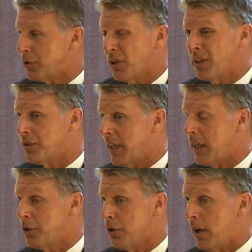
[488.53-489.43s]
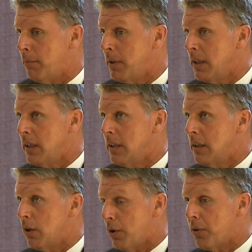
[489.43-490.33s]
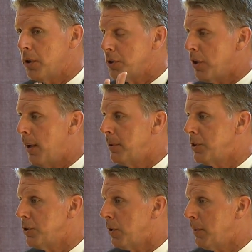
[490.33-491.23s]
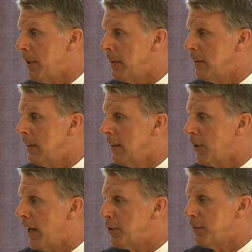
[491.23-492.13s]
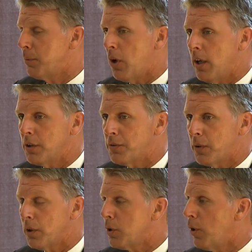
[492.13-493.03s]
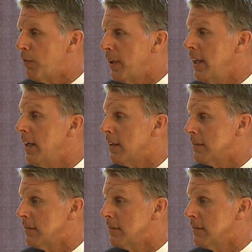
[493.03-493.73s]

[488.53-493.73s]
She's on her 2nd job, her 3rd job, and she's only been graduated from college for a little over a year.